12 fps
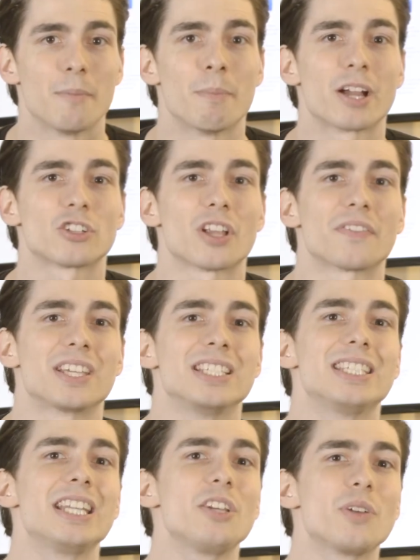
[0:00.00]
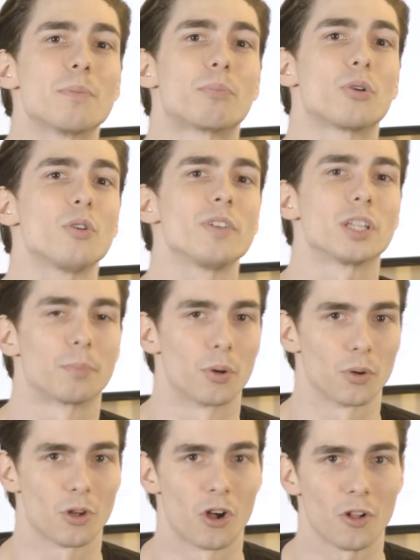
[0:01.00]
Microsoft continued improving the
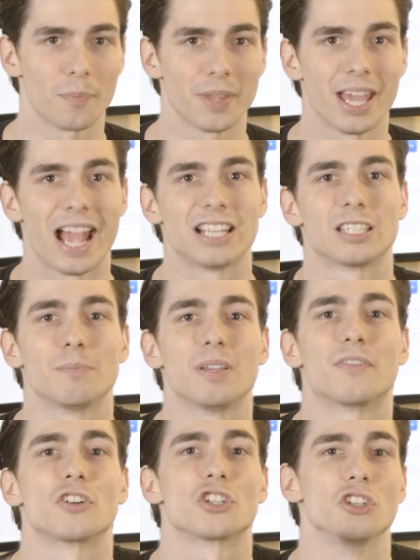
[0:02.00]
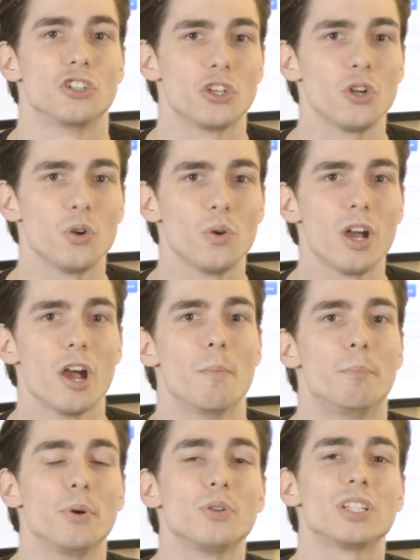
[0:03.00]
protocol. SMB version 2
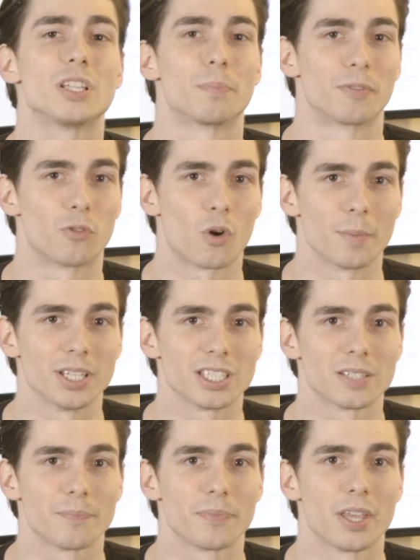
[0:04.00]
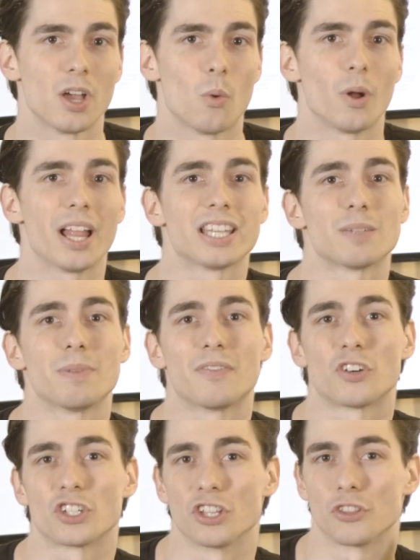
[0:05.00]
boosted the performance, while SMB
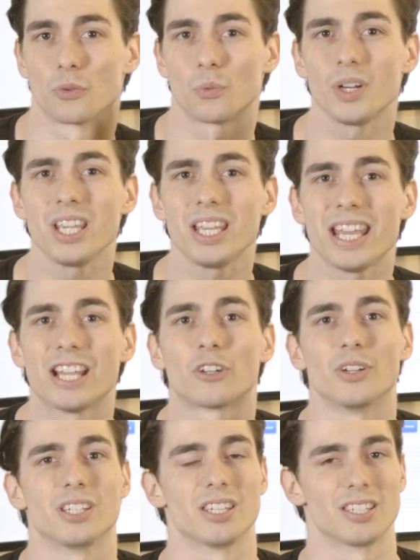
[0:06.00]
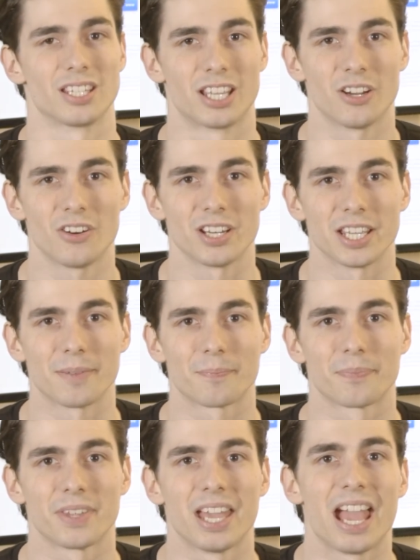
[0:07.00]
version 3 increased the security.
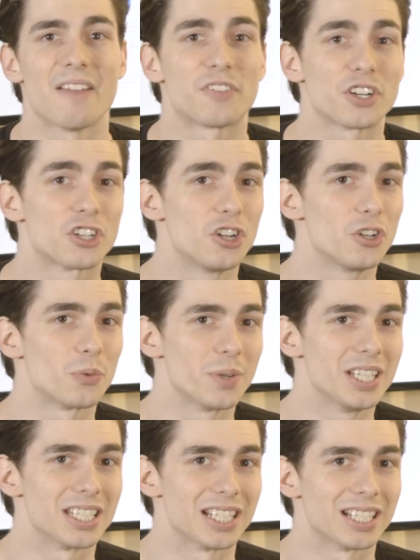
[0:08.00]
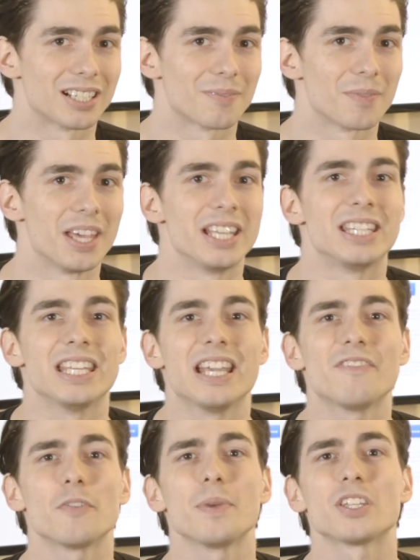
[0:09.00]
And for a good reason. The
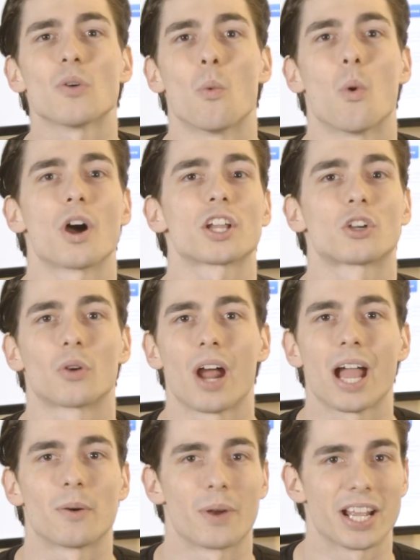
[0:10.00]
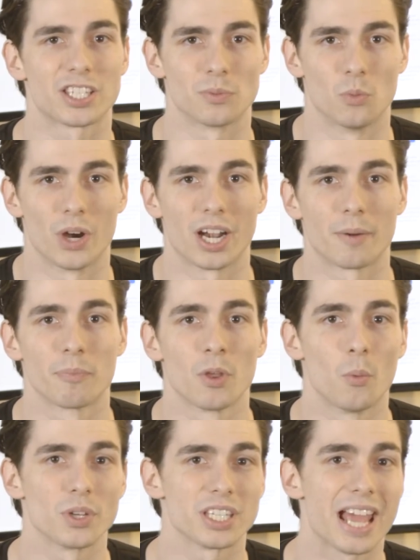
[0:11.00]
infamous WannaCry ransomware
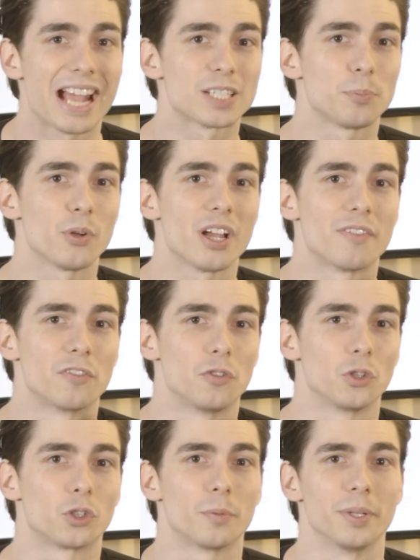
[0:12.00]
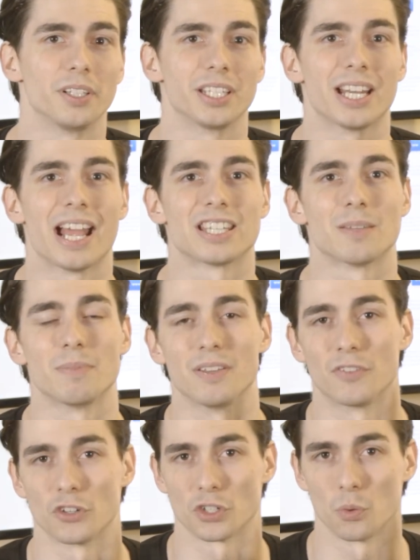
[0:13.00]
was an exploit of a vulnerability in SMB
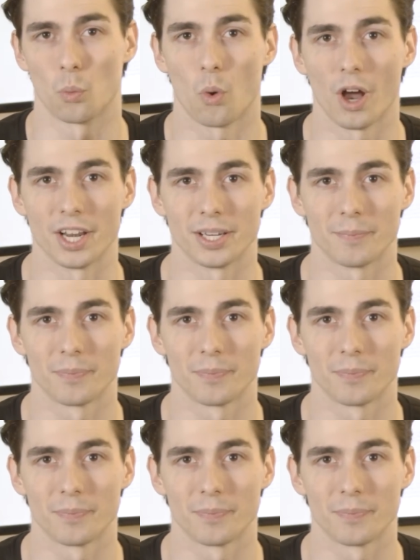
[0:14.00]
version 1.